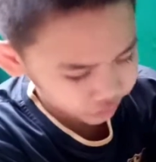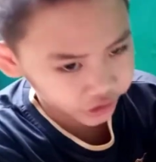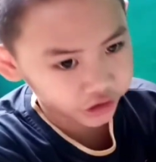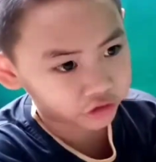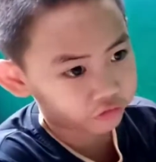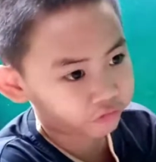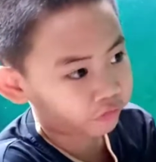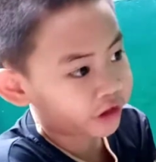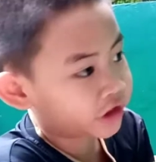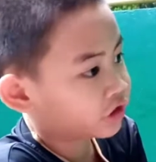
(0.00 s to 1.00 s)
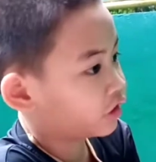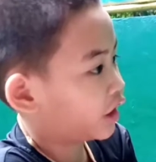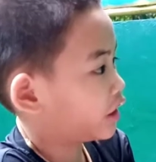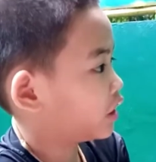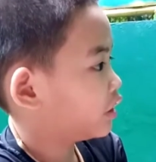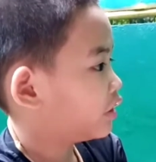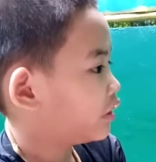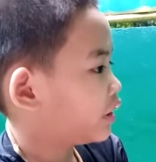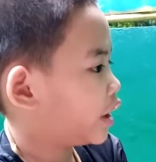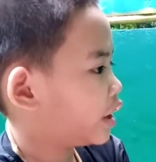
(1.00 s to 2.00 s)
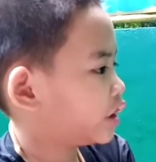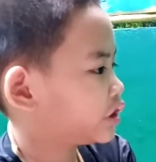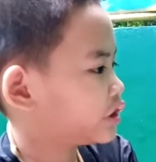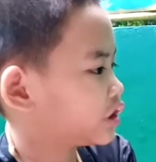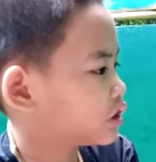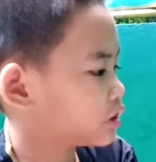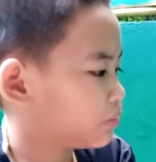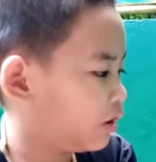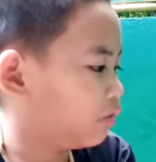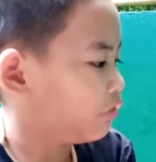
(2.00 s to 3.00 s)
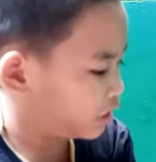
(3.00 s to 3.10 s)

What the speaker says: in your freezer, and it's just a small one.